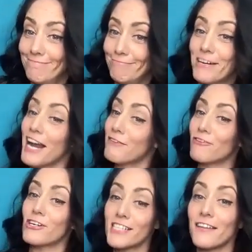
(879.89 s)
When I
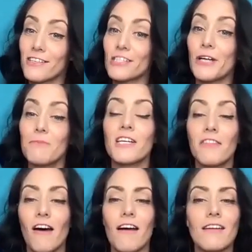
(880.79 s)
first got the script, I
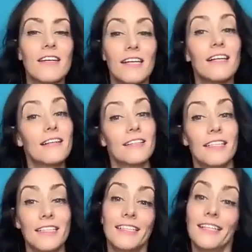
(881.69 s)
thought,
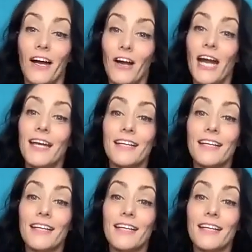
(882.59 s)
all right.